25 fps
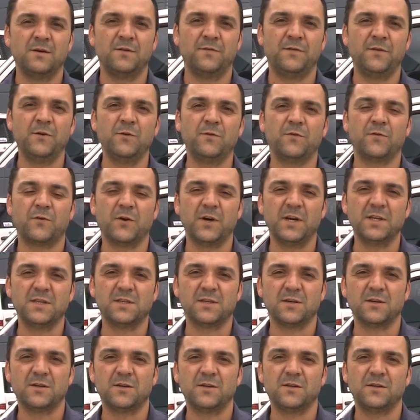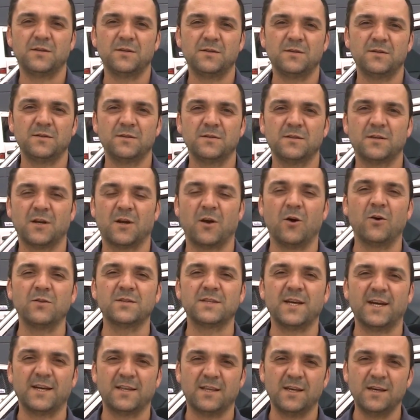feel free to
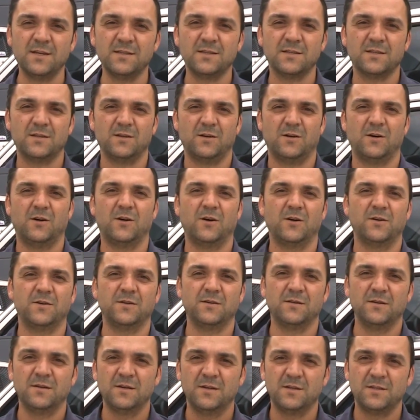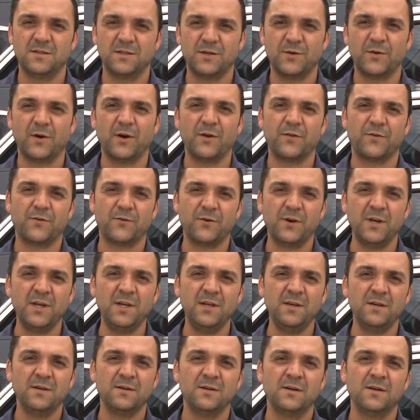contact us on
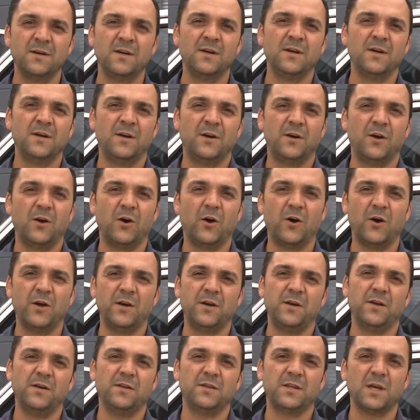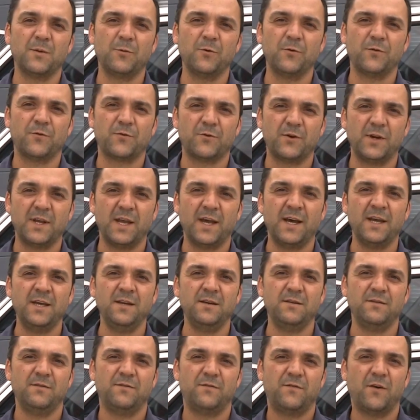03 9338
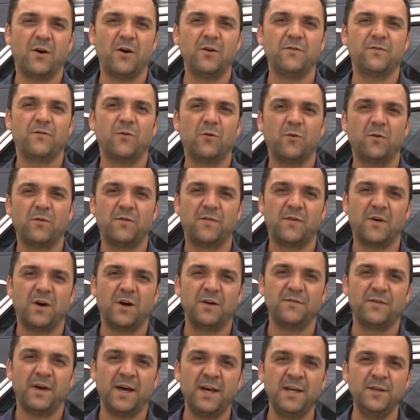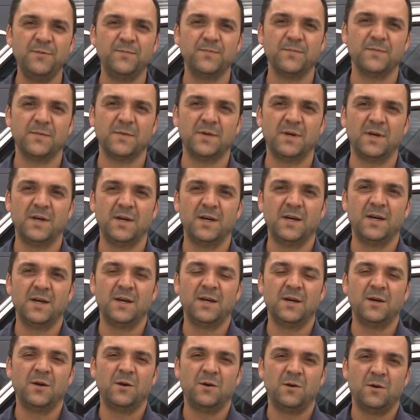5458.
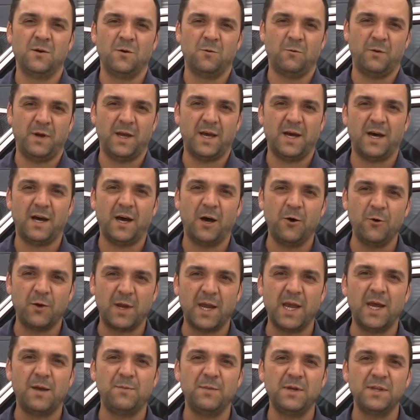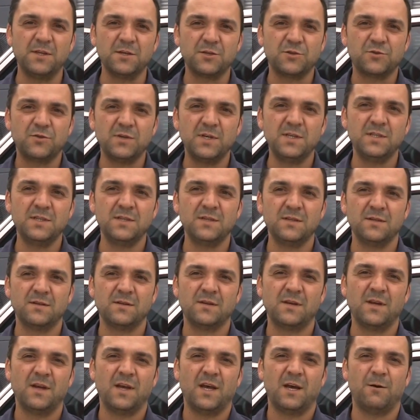We are OCAM Industries,
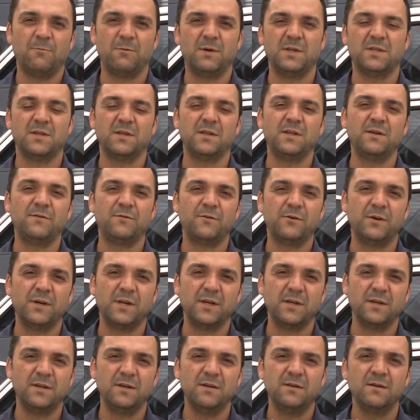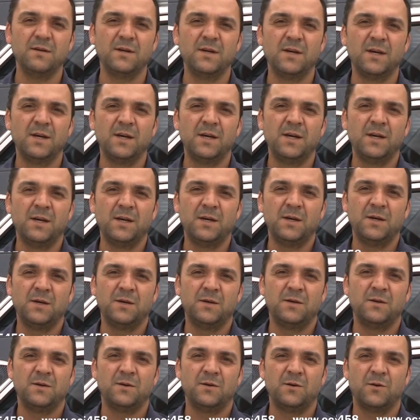and we're delivering
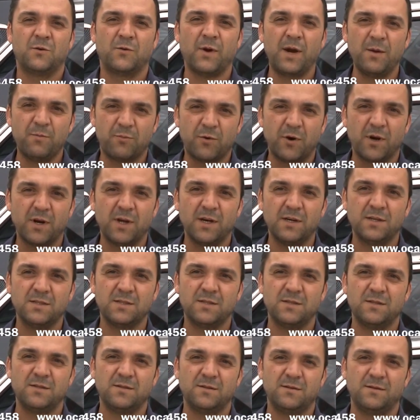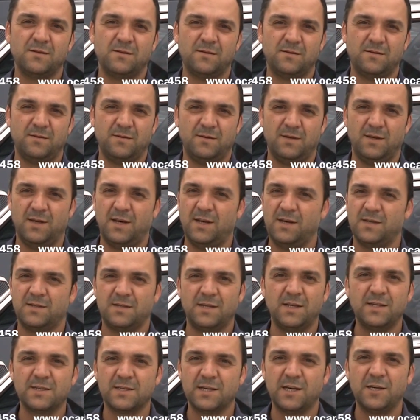great products at a
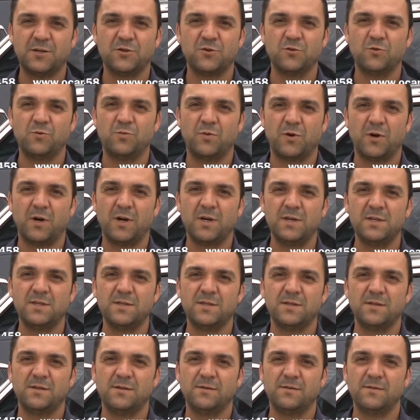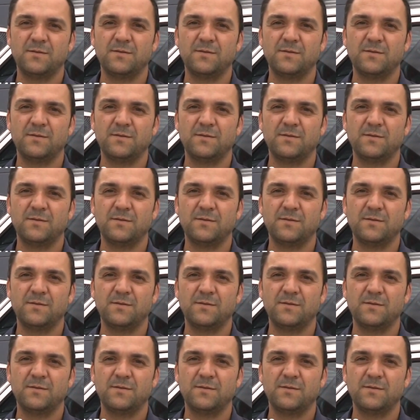sensational price.